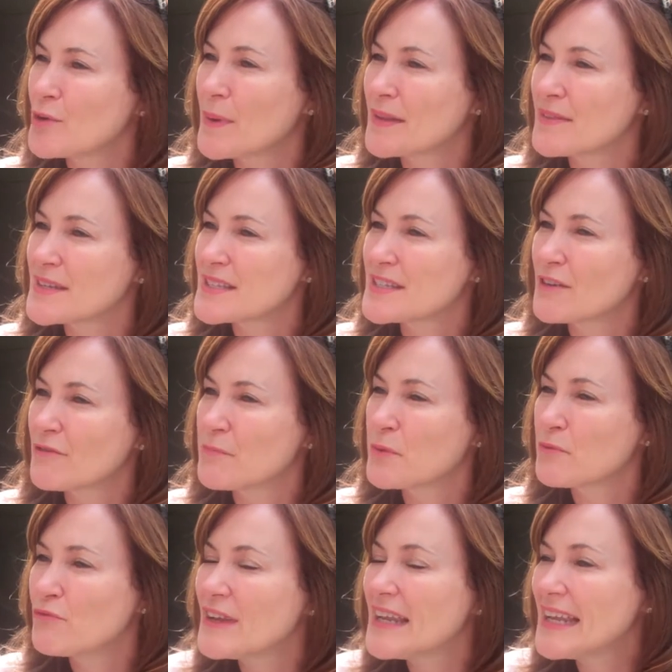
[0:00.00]
you about this stuff,
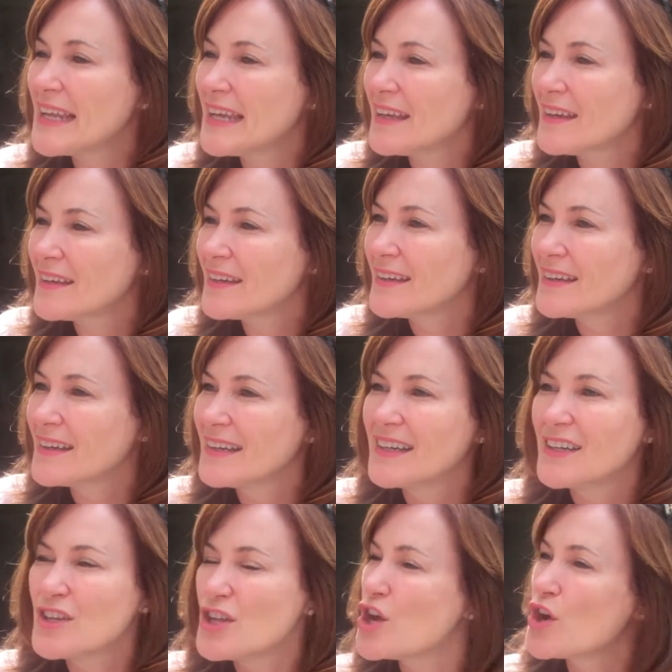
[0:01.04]
but There's really,
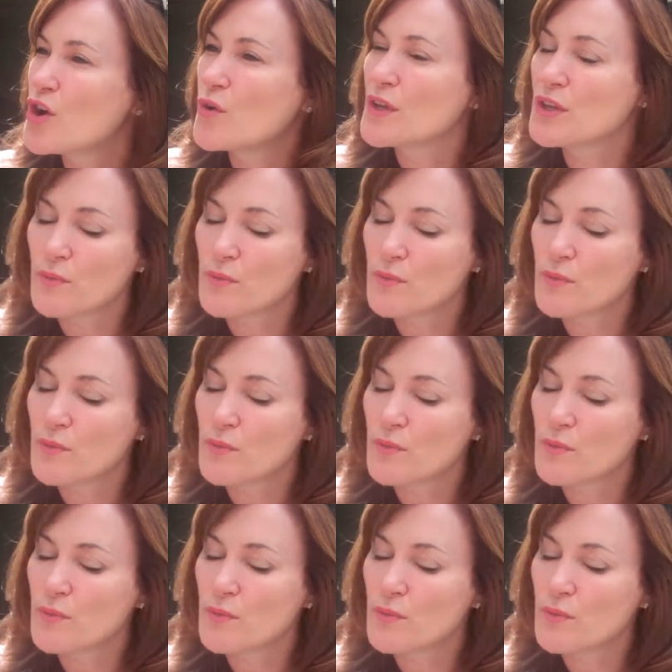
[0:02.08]
in. no.